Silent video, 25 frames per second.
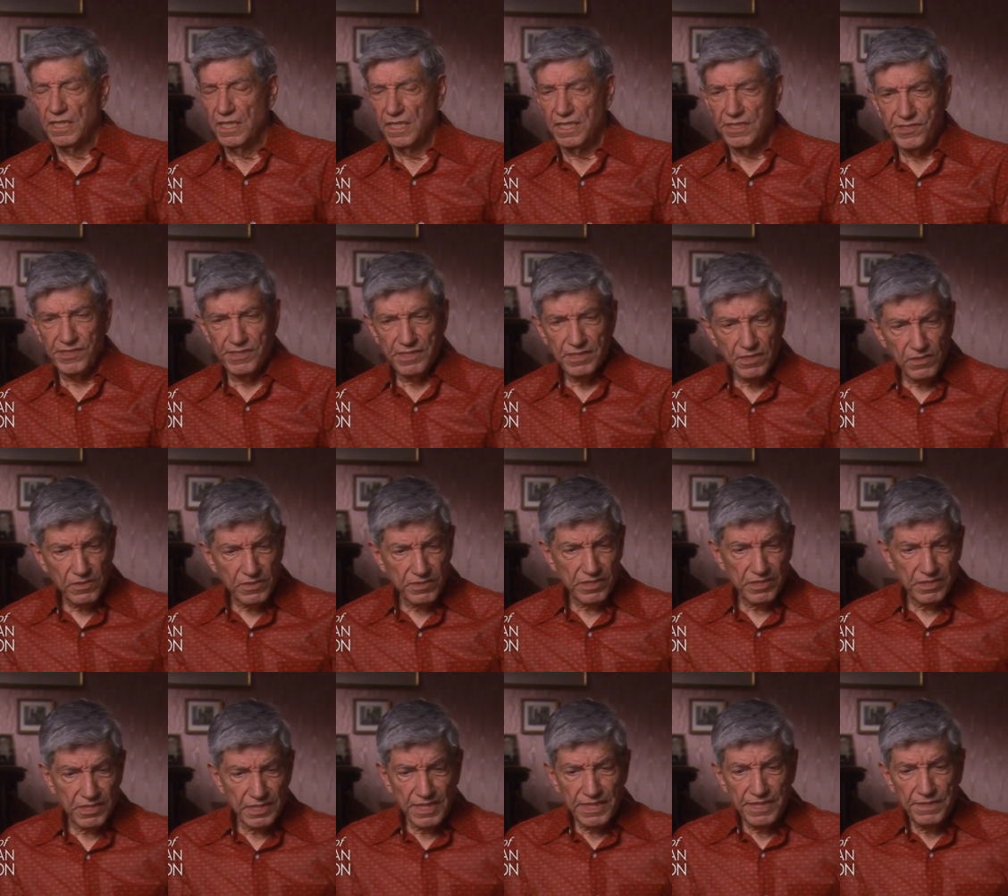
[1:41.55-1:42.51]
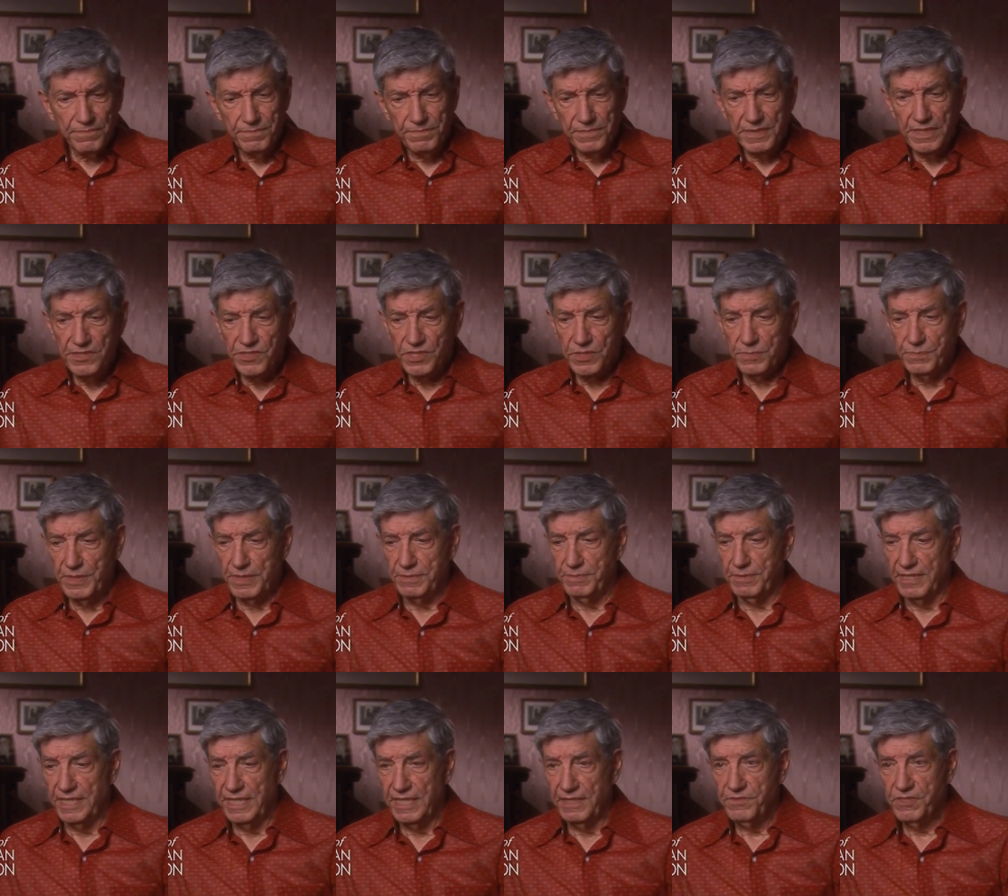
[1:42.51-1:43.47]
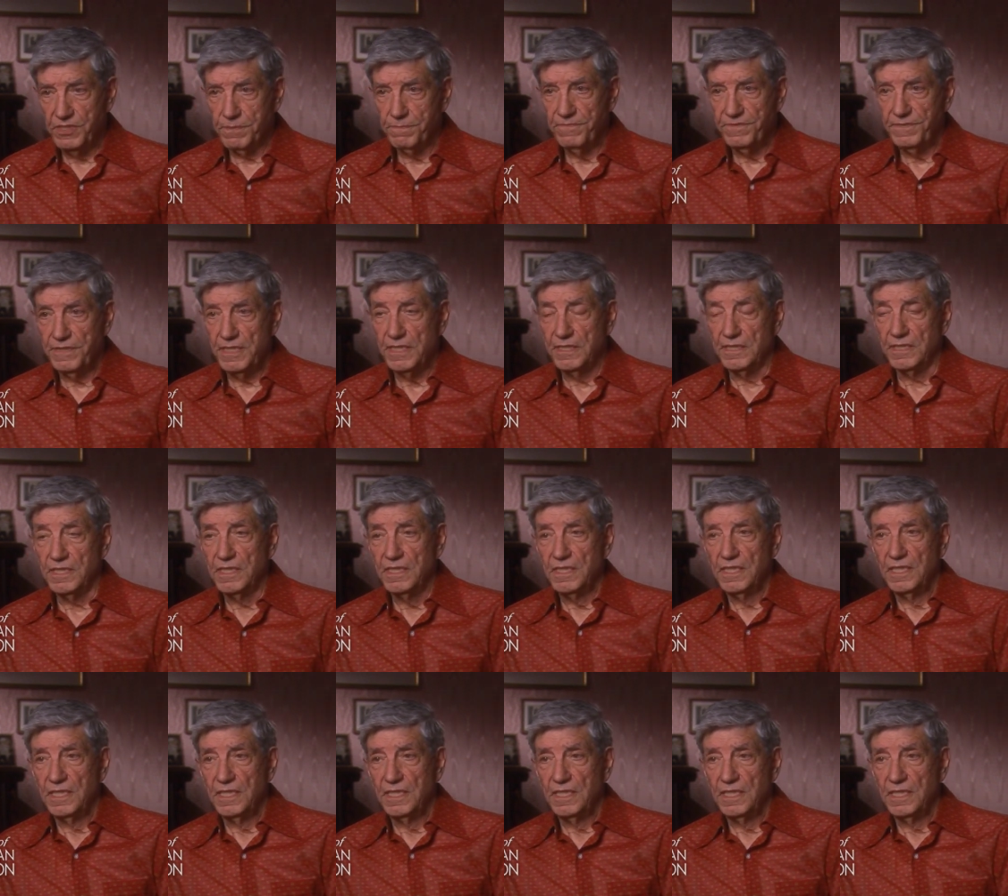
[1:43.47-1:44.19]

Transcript: I said, No, stay, meet some people, have some fun.